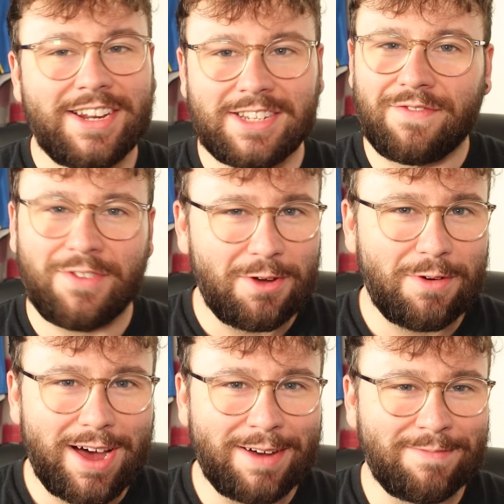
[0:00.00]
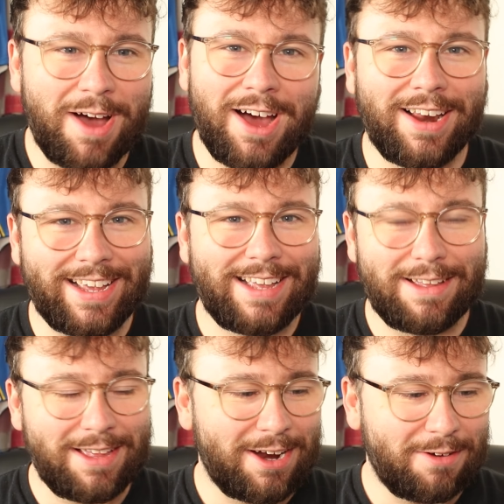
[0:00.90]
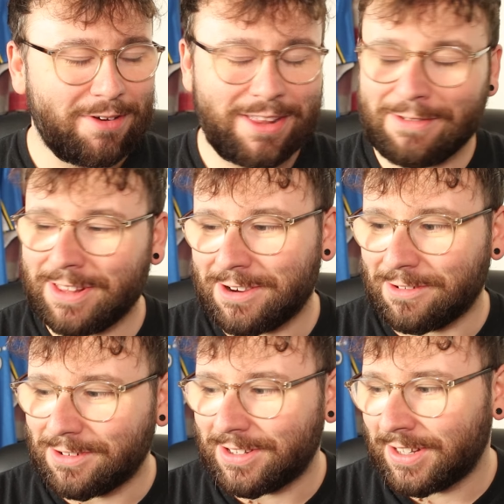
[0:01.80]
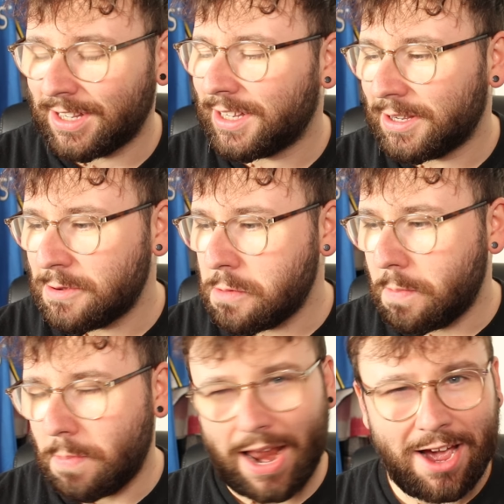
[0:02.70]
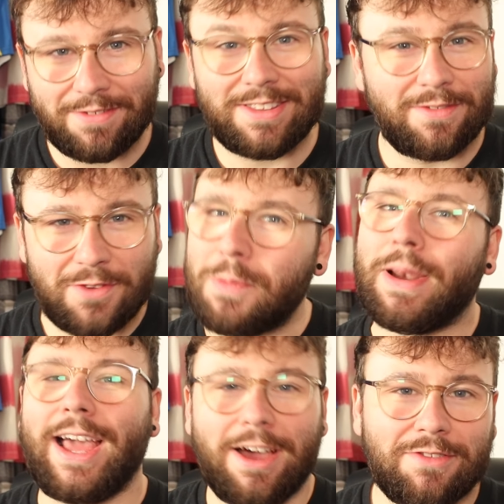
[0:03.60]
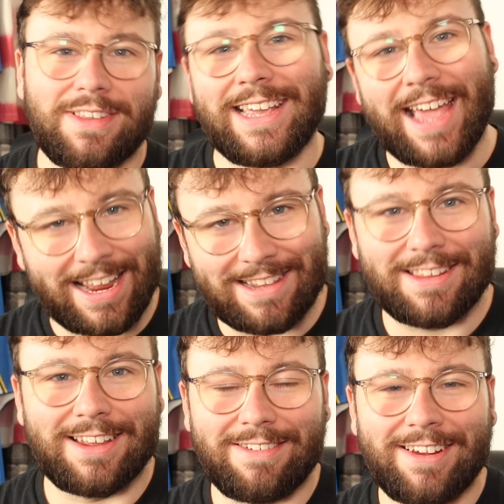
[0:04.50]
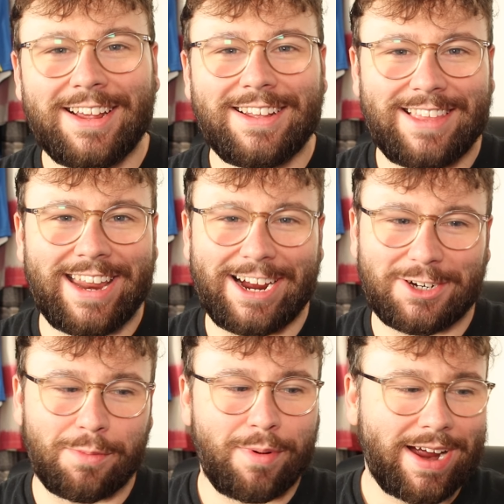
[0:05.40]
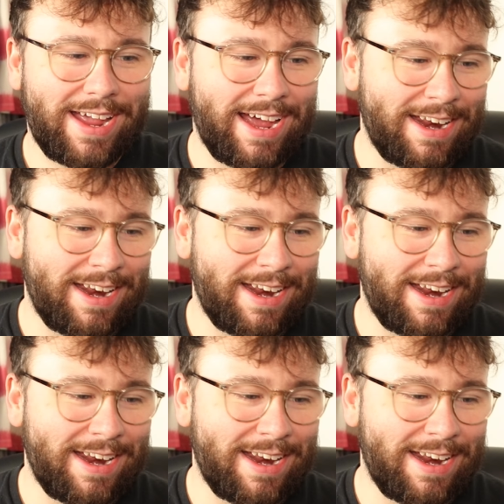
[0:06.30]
a few early, you know, what they called? Playoffs. There's a few playoffs to get into the actual bracket,